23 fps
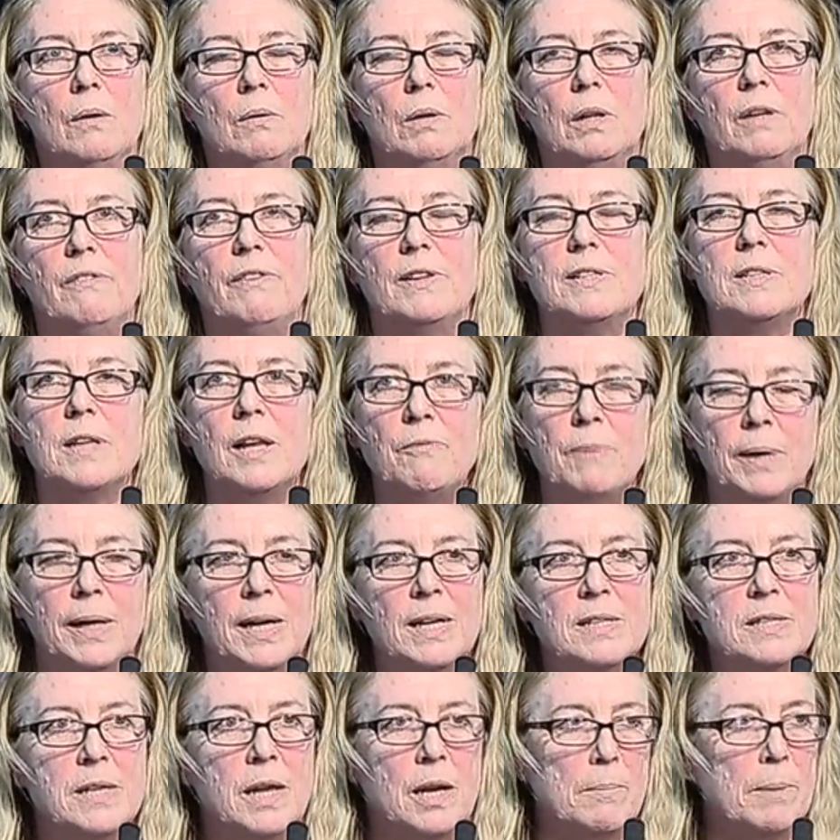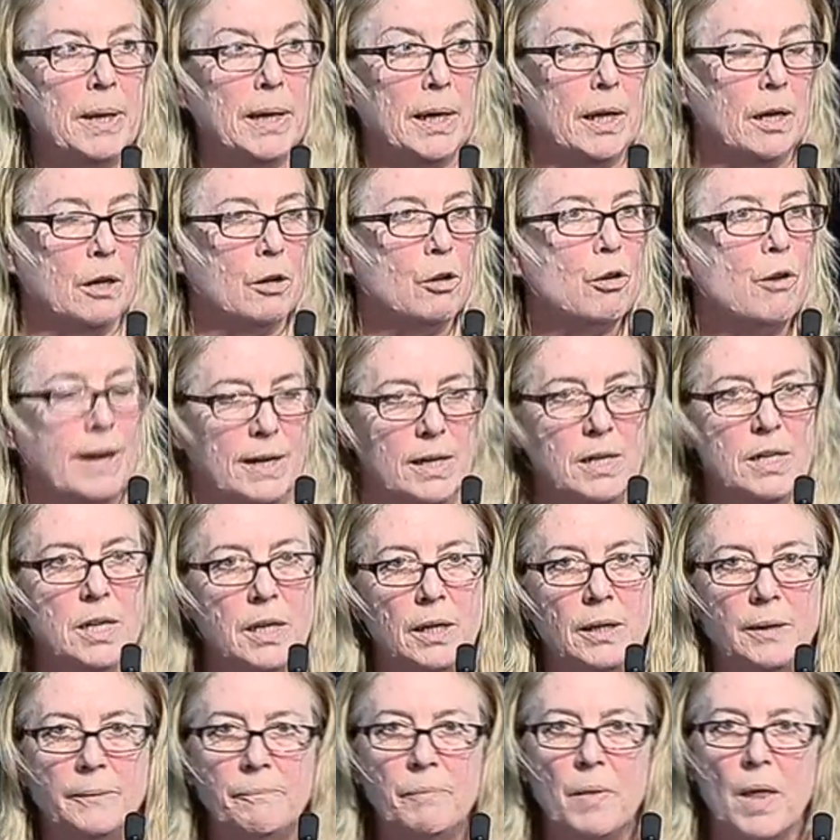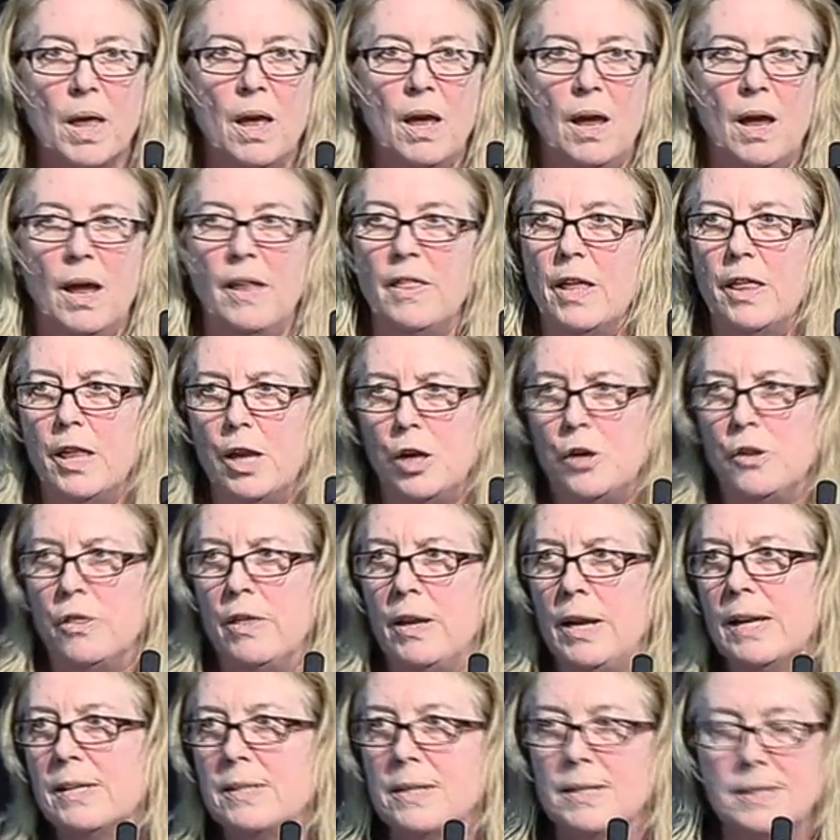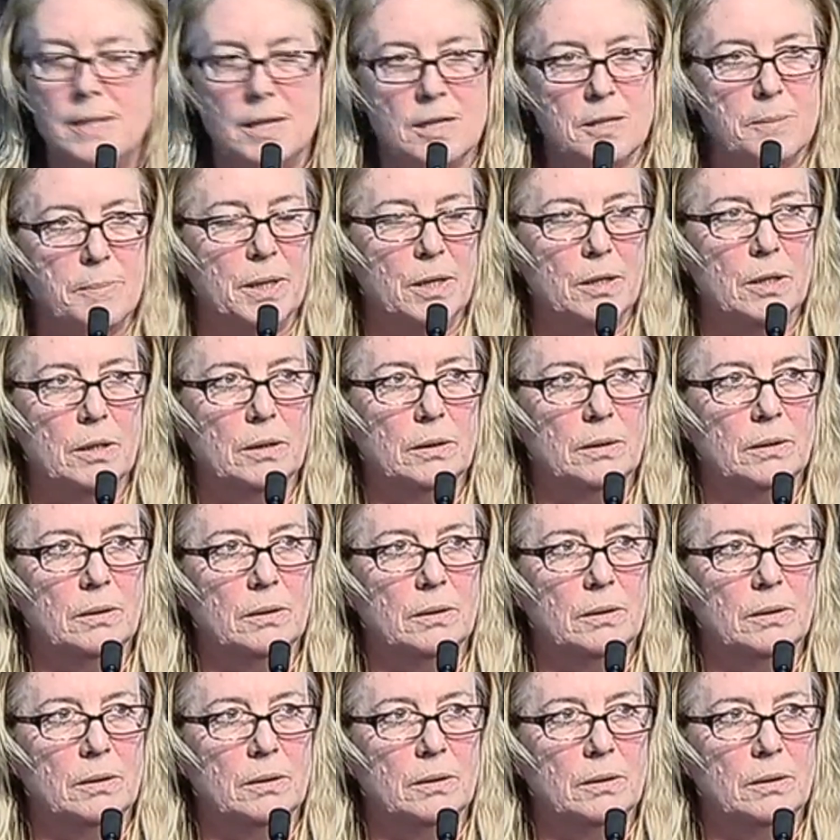well, if I slave my guts out, I might get a credit. And then they do the next assessment.